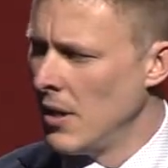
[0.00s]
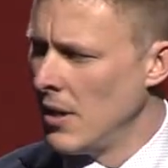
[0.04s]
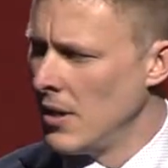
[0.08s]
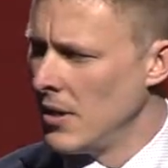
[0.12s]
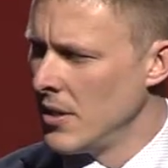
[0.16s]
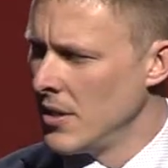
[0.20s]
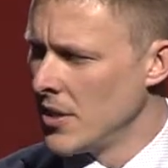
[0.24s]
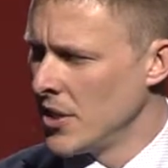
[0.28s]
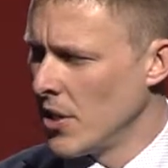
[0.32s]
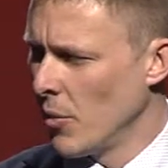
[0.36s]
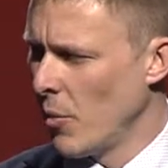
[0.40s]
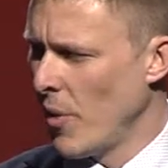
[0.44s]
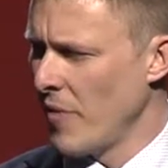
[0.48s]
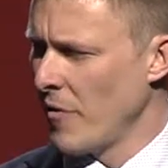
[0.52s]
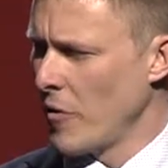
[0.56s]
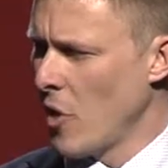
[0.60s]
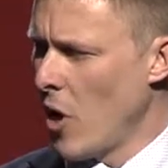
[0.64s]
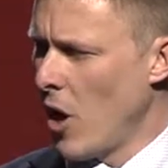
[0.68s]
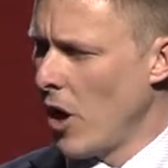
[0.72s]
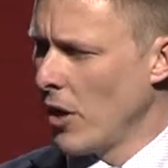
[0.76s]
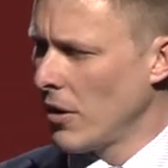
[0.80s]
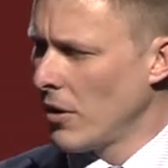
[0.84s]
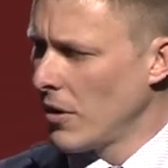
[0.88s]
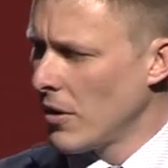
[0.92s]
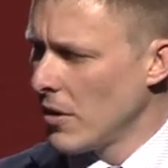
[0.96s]
So we've
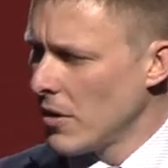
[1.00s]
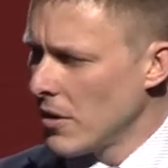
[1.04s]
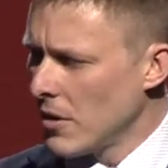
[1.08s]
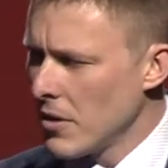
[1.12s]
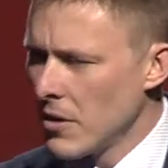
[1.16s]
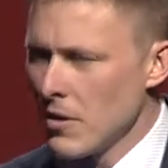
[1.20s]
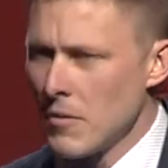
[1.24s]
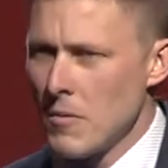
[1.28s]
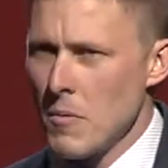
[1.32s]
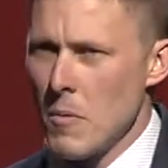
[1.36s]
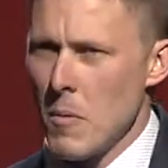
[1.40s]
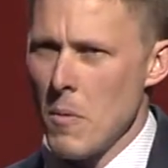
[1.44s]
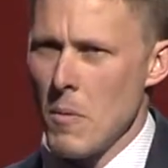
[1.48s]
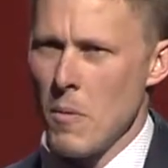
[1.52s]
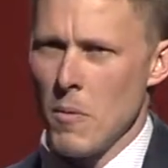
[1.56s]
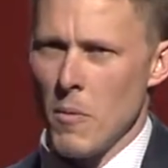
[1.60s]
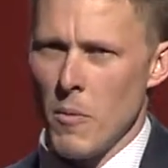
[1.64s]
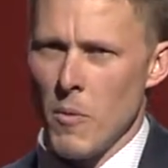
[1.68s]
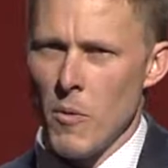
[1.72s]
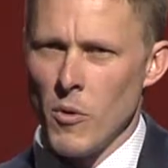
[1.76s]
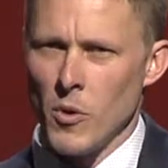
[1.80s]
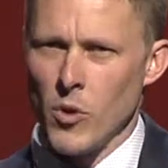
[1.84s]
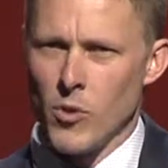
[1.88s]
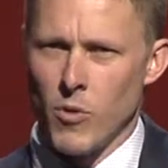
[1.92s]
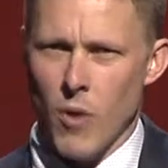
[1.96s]
got
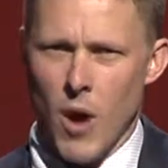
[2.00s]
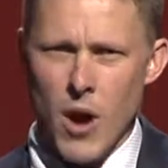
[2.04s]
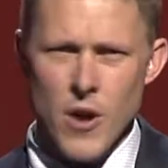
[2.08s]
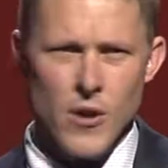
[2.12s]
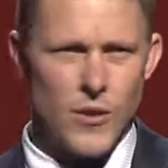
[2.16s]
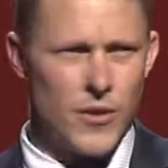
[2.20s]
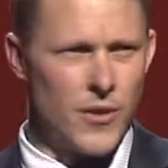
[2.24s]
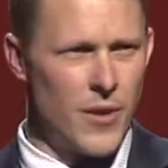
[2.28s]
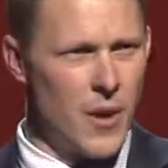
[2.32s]
growth